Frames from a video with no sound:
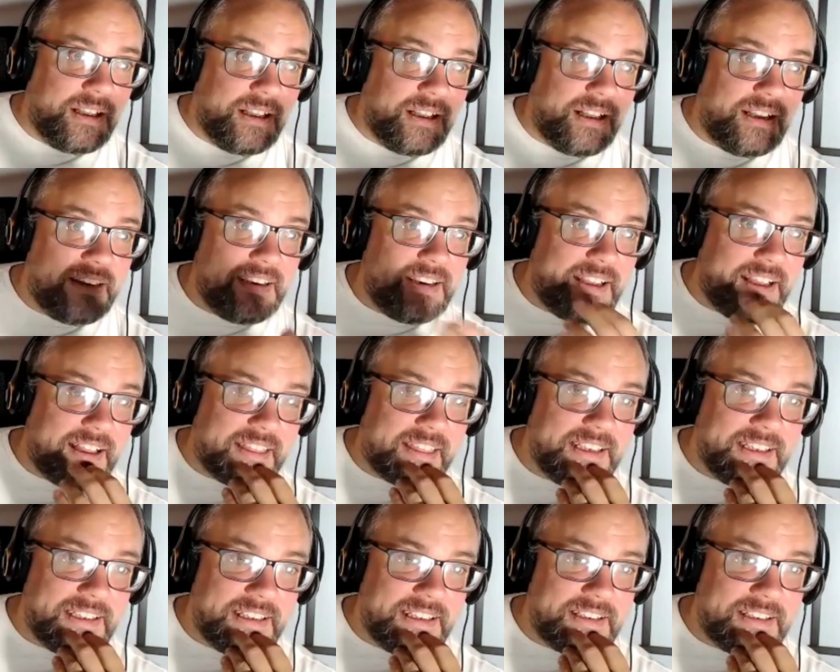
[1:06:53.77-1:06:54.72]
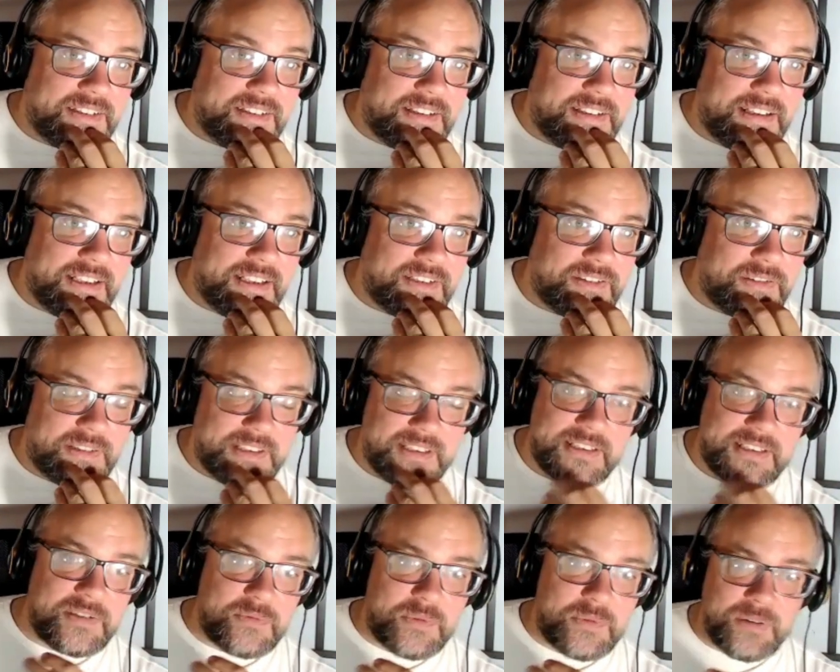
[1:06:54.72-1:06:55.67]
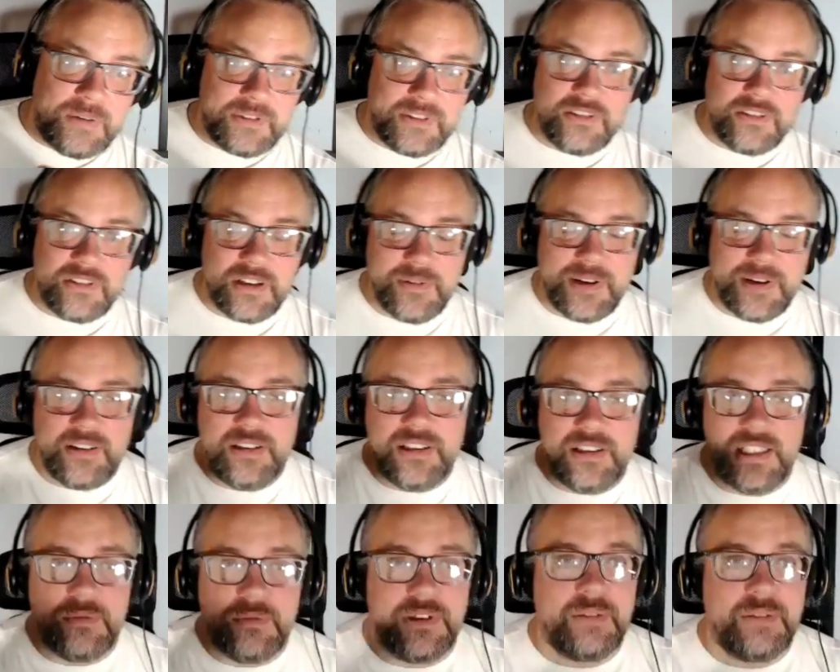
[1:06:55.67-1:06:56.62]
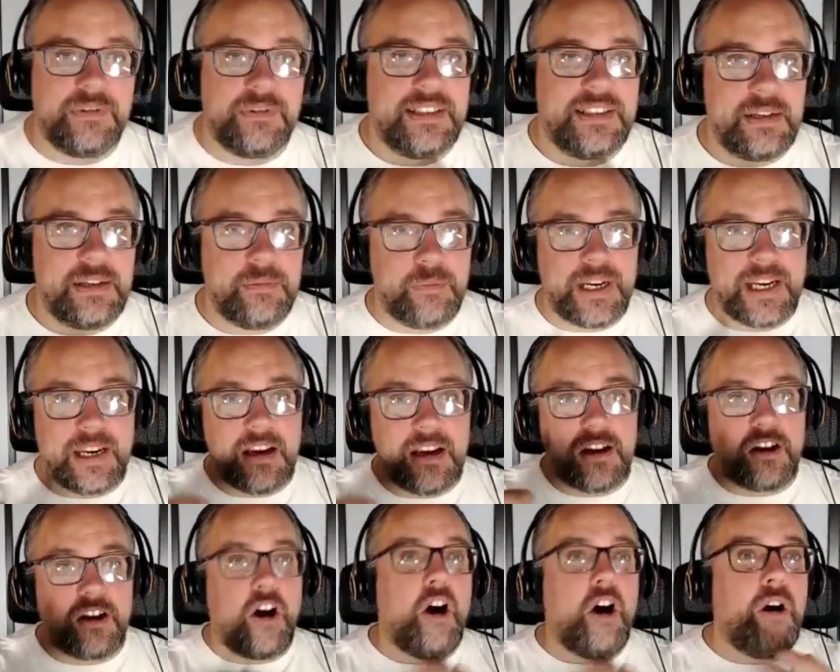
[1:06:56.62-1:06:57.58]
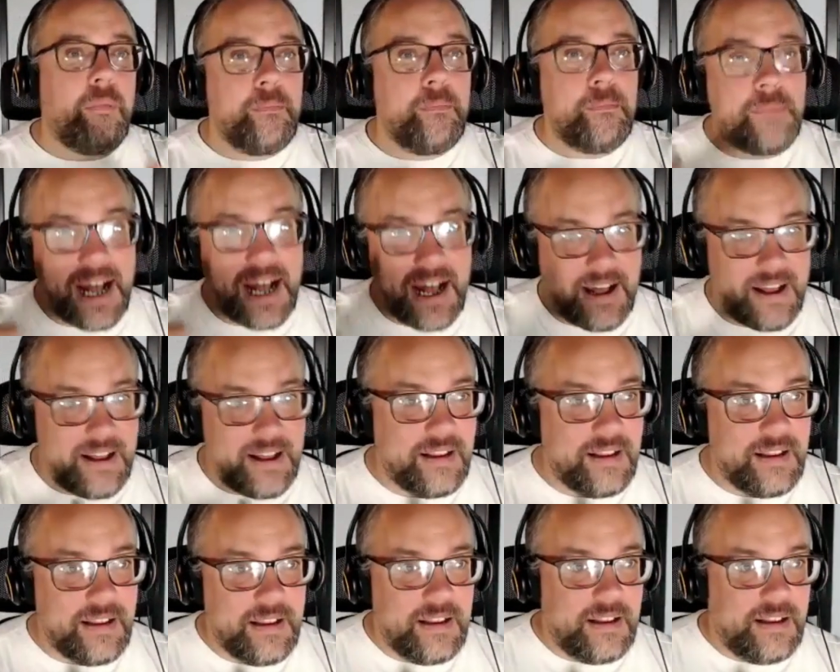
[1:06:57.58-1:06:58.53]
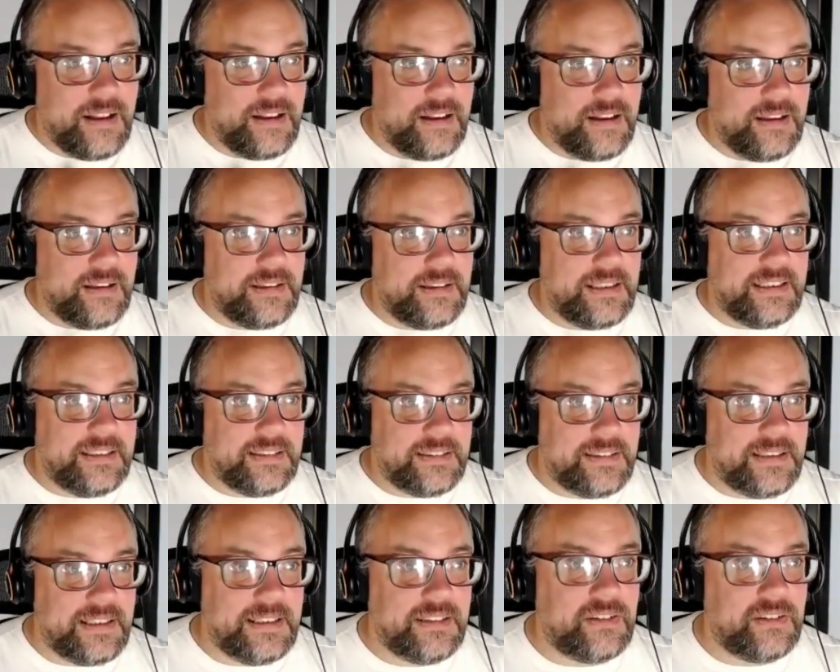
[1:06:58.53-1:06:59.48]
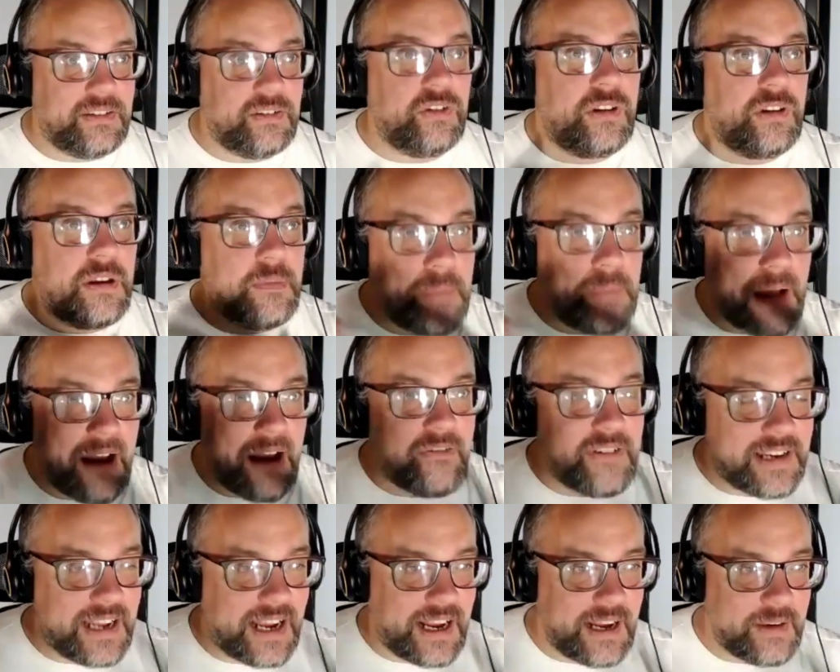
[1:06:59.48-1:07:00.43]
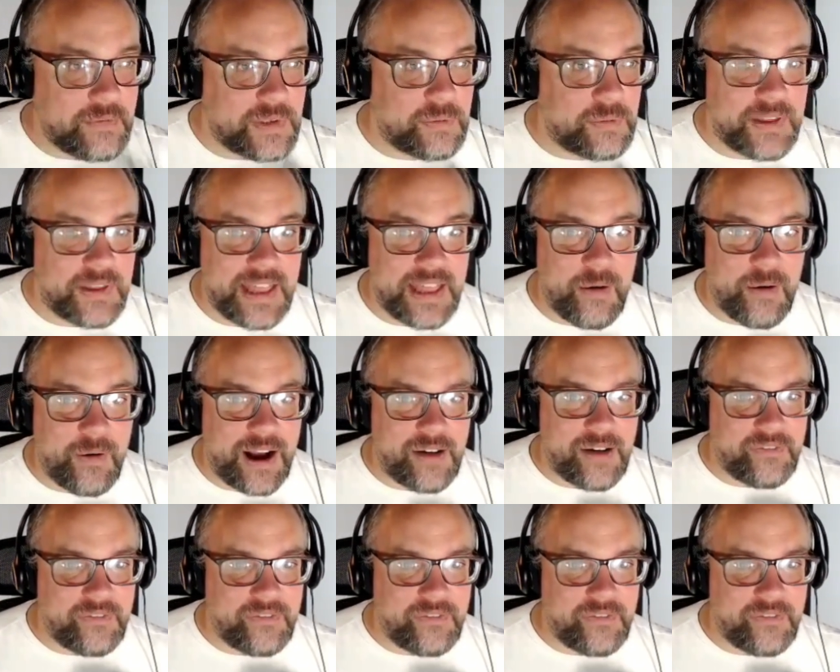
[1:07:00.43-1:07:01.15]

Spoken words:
And I think this is what I was talking about earlier when I was saying we can combat these other paradigms without